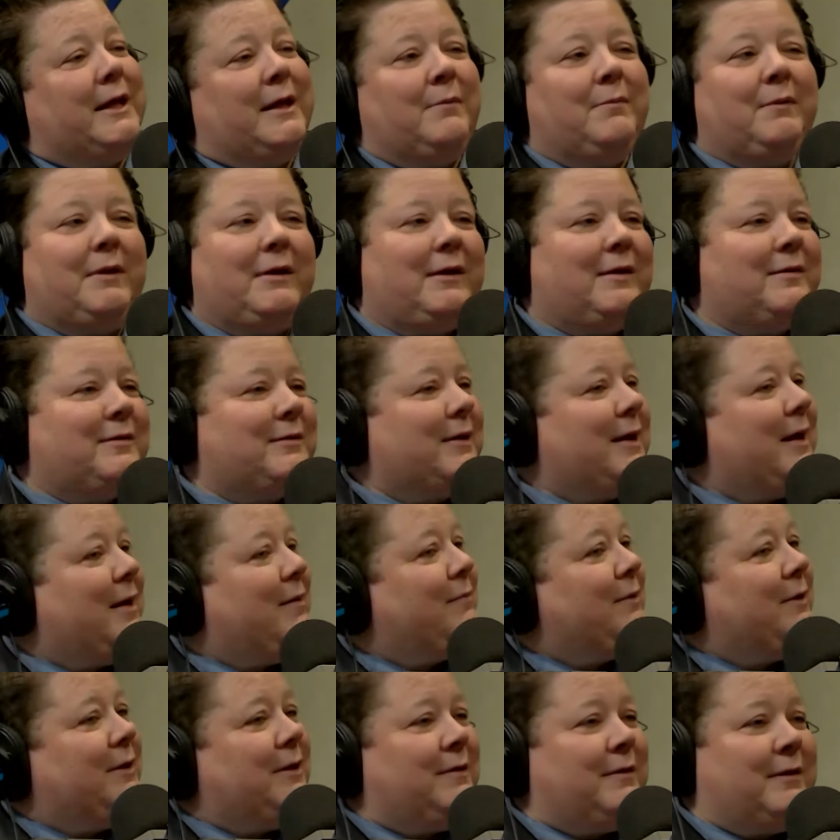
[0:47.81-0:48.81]
that doesn't
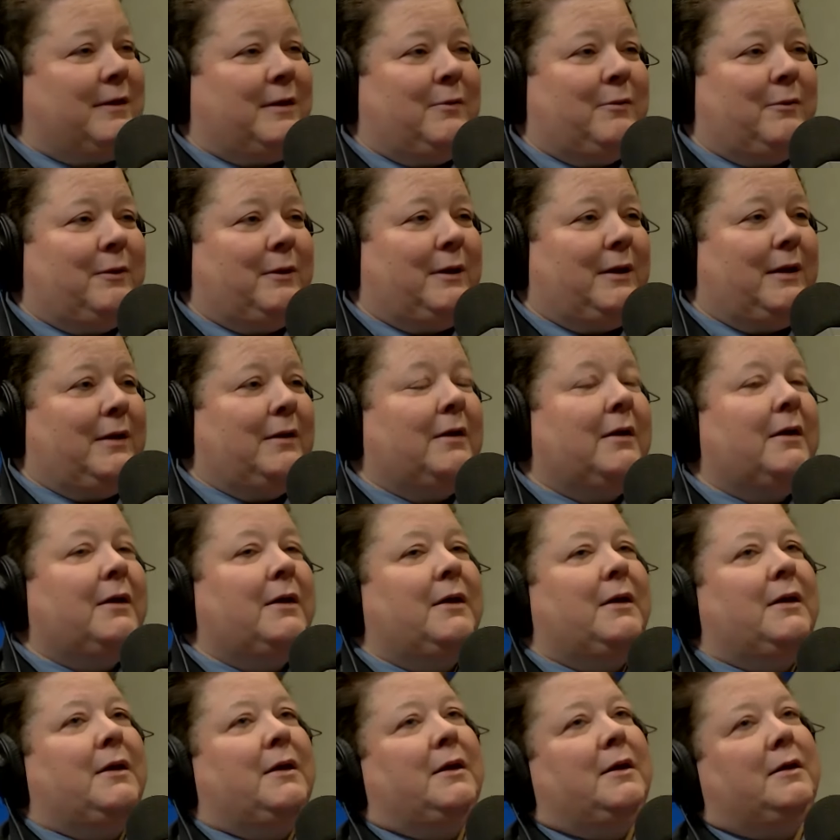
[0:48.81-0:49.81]
have anything really right
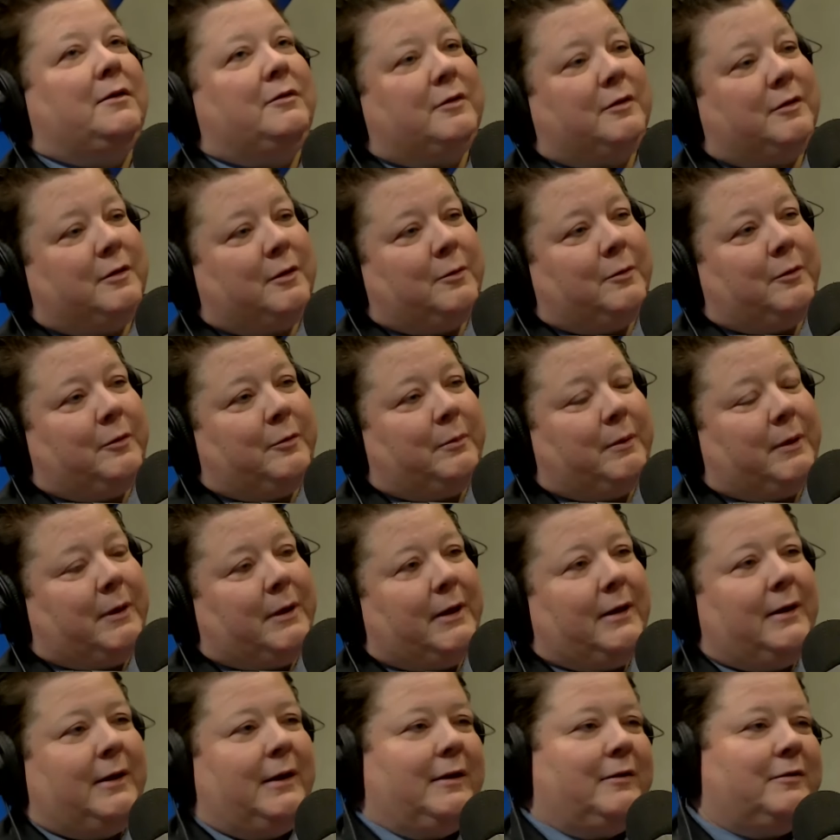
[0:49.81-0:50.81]
to do with
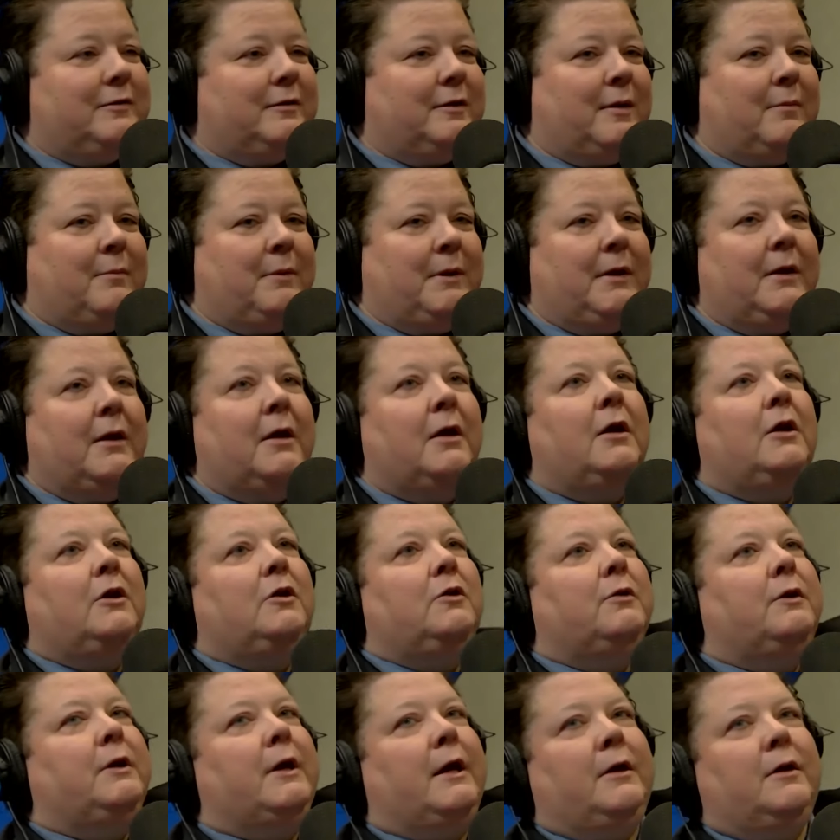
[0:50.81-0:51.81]
blood unless I mean
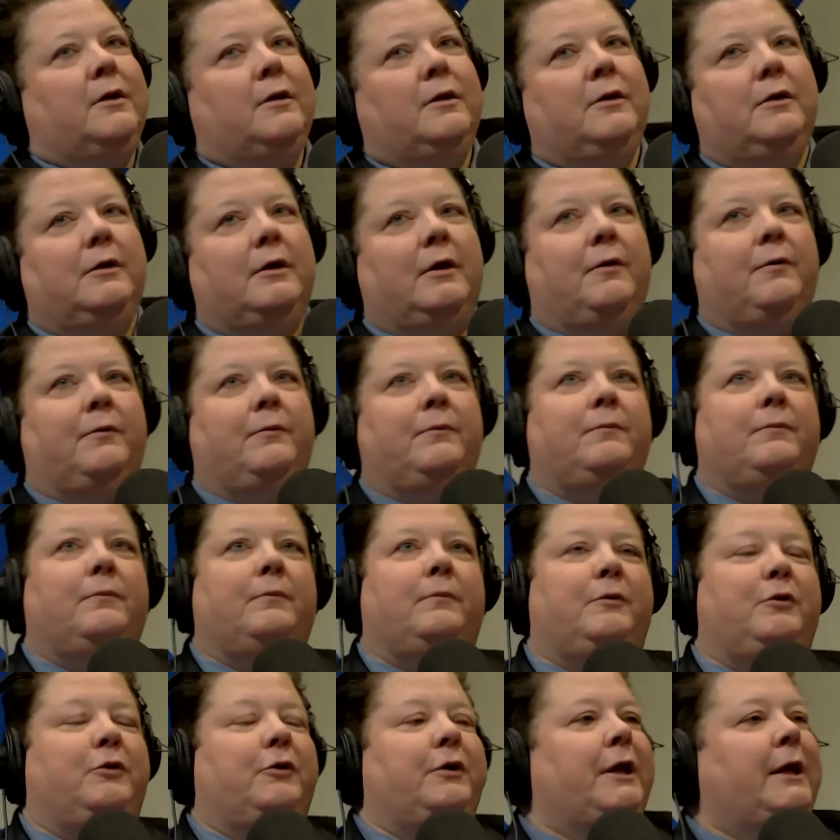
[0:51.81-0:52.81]
you get you know
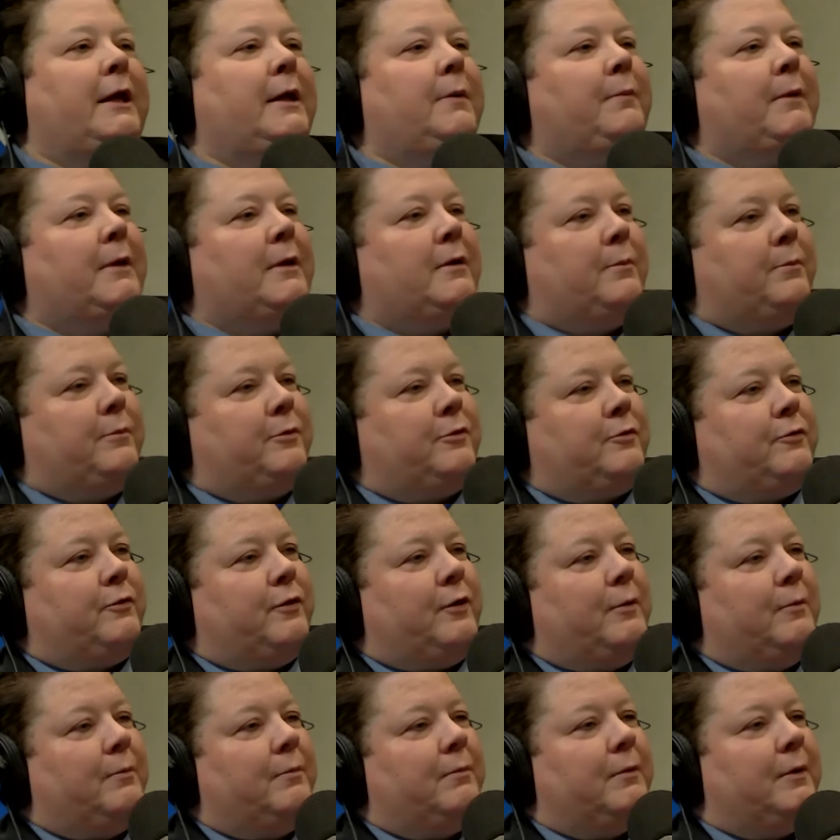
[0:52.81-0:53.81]
your name comes
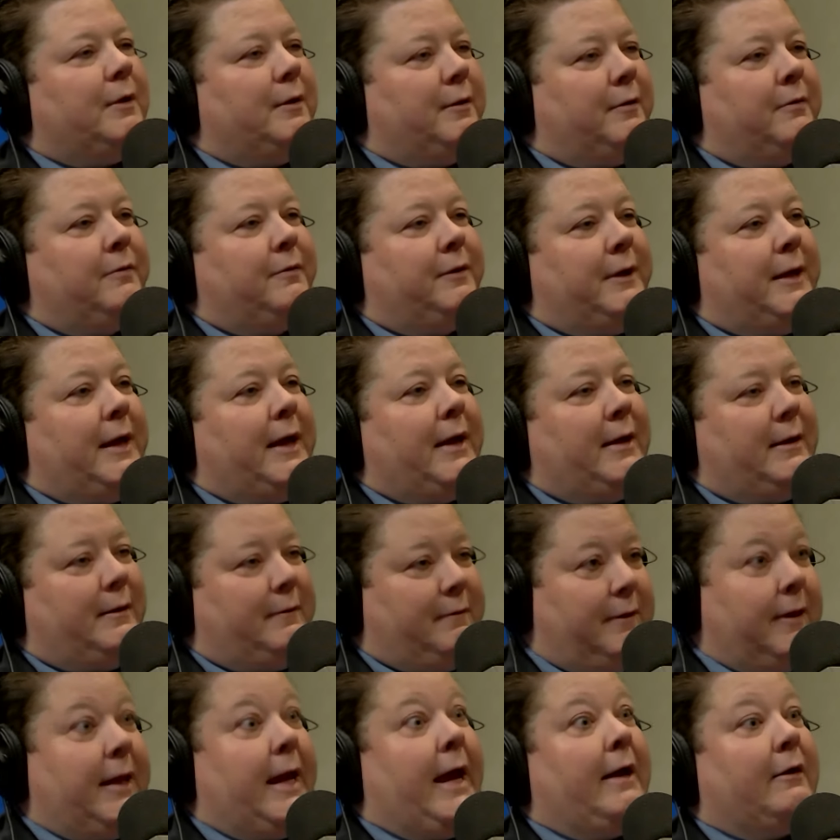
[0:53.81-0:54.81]
from the
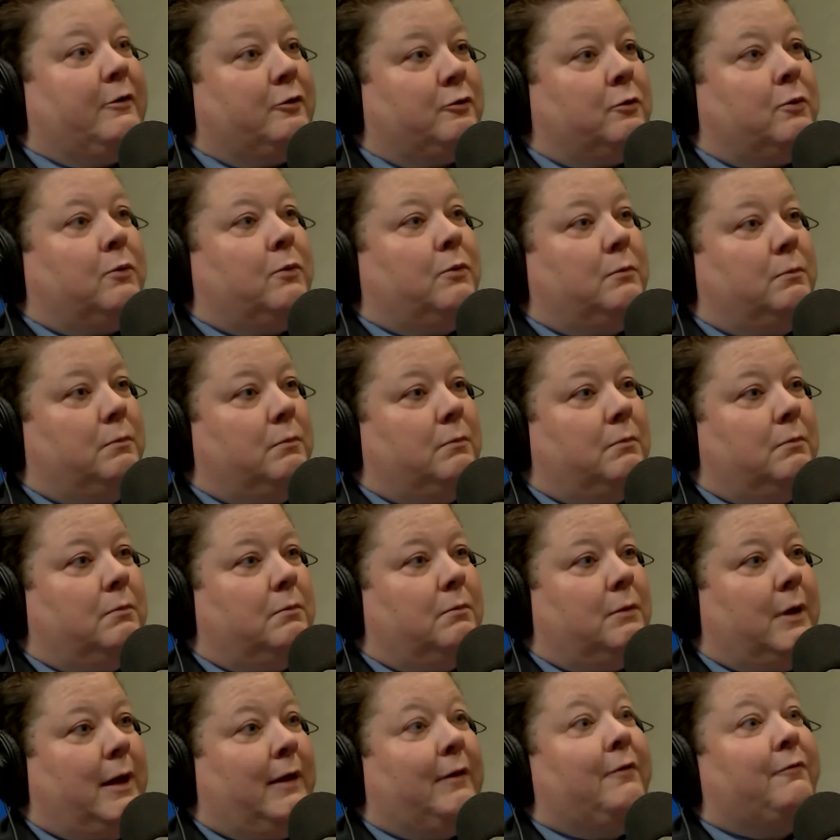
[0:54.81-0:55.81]
the actual
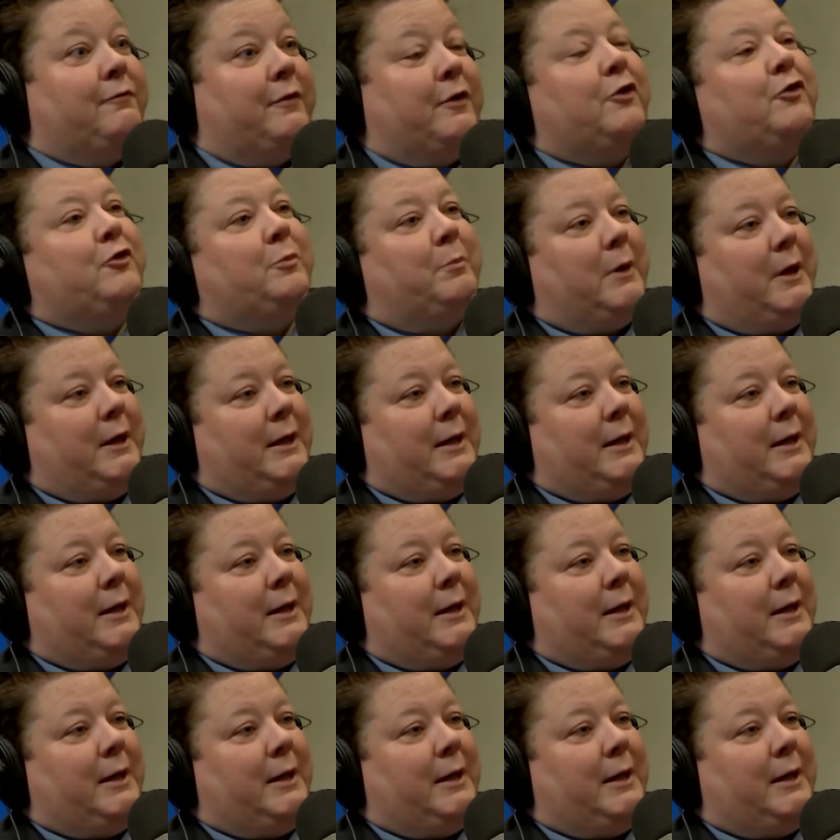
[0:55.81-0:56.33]
like the first Bloody